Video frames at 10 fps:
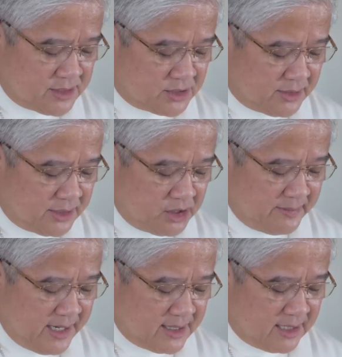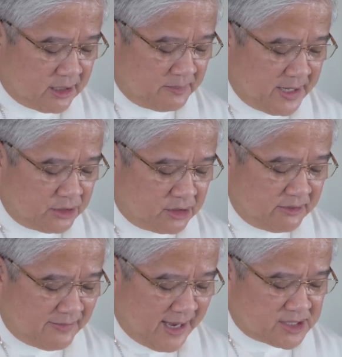so that you may not appear to
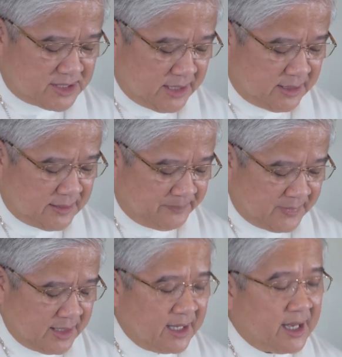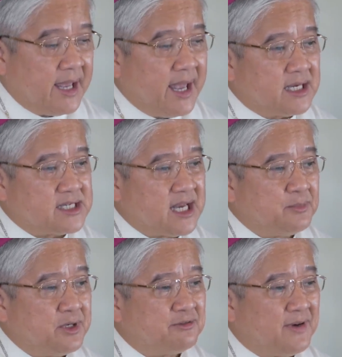be fasting
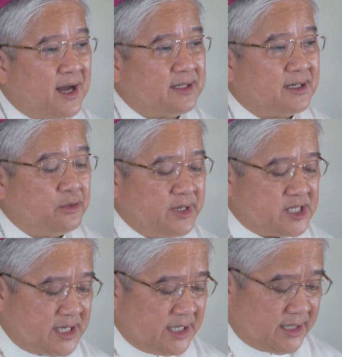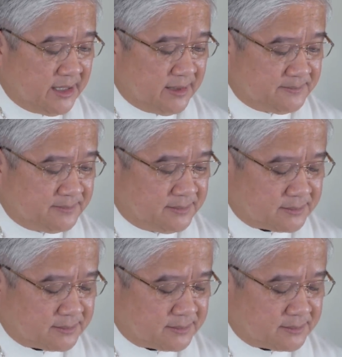except your Father who is hidden.